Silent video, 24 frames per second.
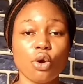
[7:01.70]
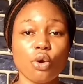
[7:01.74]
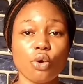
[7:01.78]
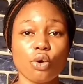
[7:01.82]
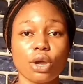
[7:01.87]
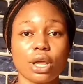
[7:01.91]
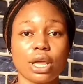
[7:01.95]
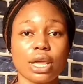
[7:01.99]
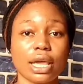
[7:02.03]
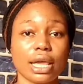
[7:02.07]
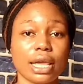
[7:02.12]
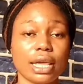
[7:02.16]

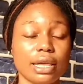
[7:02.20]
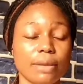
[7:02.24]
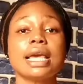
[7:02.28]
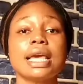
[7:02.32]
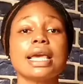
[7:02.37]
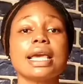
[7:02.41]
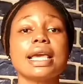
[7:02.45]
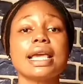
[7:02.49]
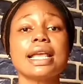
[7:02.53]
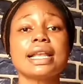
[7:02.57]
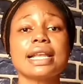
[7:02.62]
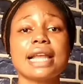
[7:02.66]
okay
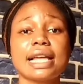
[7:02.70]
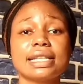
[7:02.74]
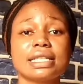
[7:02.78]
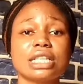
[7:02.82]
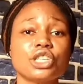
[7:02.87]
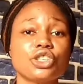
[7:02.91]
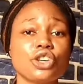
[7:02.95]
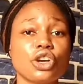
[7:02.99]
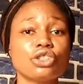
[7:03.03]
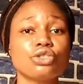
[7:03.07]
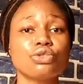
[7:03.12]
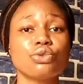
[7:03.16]
in
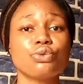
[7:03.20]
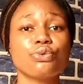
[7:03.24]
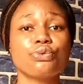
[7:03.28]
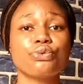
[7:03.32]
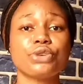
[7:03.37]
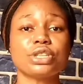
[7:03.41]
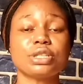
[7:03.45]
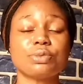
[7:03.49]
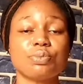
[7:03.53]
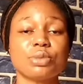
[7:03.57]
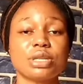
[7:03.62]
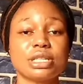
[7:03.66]
addition to
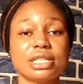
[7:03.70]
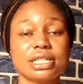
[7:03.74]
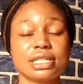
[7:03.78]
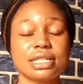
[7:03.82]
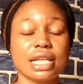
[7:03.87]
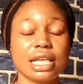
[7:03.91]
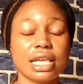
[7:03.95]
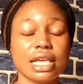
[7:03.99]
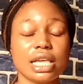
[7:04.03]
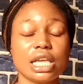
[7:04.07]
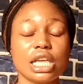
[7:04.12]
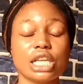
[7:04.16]
vitamin
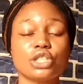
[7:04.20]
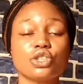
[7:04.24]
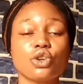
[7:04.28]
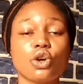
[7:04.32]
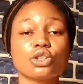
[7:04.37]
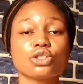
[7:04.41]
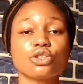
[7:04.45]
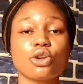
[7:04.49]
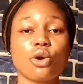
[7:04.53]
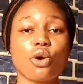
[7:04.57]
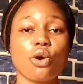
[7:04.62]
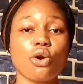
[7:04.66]
c it
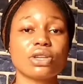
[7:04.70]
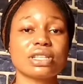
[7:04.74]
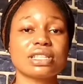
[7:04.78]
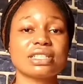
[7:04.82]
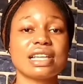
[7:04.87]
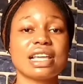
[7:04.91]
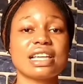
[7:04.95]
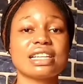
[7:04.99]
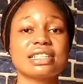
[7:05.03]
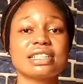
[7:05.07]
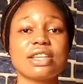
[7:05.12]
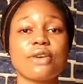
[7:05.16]
also
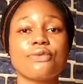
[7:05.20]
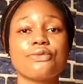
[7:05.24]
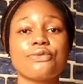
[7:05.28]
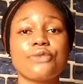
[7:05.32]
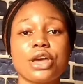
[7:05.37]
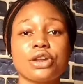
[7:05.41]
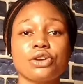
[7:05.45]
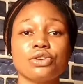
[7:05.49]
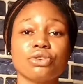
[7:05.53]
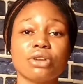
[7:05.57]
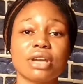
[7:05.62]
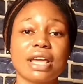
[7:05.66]
contains
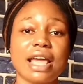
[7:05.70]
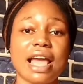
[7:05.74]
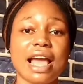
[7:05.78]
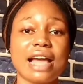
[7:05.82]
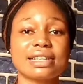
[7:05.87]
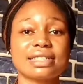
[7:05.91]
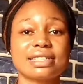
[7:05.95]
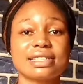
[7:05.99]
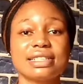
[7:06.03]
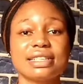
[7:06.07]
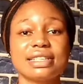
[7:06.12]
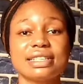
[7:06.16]
ferulic
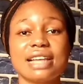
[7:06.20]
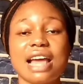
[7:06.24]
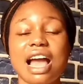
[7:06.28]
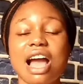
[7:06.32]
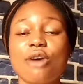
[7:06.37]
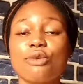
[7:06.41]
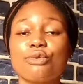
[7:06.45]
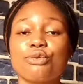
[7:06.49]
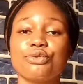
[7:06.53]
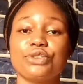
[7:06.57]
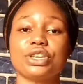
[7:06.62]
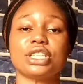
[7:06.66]
acid
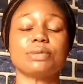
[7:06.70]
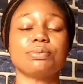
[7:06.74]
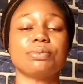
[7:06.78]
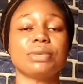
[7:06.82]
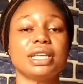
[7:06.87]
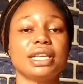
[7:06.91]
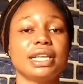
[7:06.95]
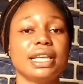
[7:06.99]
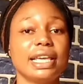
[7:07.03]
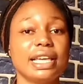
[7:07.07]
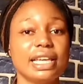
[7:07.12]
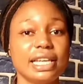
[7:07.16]
and
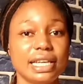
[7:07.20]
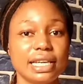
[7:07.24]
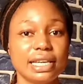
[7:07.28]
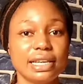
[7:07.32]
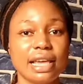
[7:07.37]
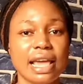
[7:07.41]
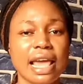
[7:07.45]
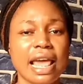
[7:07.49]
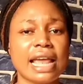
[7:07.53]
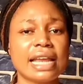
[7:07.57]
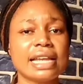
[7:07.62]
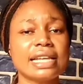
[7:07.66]
vitamin e
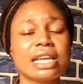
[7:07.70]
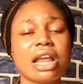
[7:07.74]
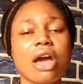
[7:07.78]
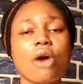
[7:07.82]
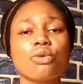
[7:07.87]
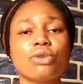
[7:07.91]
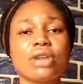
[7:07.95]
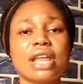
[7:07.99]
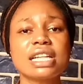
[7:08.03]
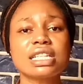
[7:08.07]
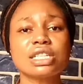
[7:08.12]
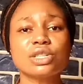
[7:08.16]
now
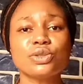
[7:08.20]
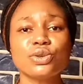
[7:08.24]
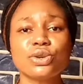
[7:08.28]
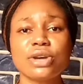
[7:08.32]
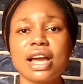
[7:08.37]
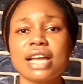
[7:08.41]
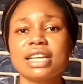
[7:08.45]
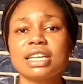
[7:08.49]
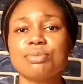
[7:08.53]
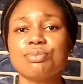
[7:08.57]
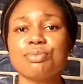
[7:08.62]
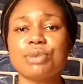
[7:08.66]
let's look at
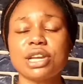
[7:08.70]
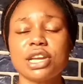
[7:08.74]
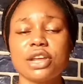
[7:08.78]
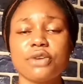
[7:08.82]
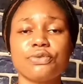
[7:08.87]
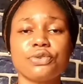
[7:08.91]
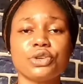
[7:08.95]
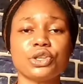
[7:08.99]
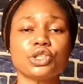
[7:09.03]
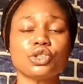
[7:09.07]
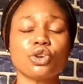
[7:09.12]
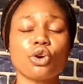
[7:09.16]
the
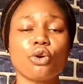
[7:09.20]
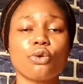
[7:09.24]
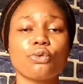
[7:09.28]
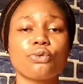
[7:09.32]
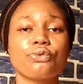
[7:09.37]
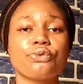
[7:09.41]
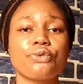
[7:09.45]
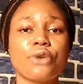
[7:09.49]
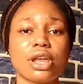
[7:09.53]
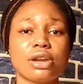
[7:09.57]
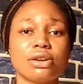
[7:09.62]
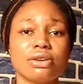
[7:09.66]
benefits of
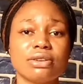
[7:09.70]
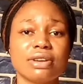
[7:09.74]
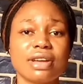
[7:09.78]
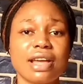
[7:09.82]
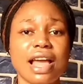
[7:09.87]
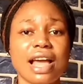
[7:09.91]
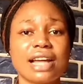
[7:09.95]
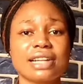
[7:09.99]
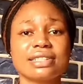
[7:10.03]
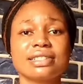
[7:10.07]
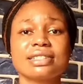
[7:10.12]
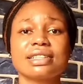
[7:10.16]
ferulic
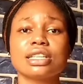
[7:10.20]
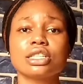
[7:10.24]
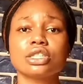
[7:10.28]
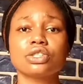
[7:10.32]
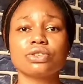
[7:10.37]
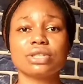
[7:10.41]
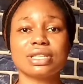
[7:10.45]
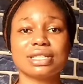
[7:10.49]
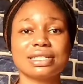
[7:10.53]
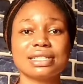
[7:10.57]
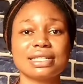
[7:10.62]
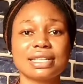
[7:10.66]
acid to
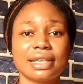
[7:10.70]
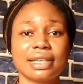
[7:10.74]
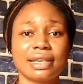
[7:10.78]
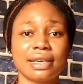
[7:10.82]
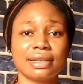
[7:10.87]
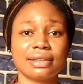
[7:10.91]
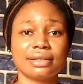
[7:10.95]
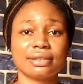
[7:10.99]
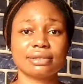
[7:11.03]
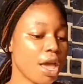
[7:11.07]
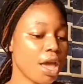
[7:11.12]
the skin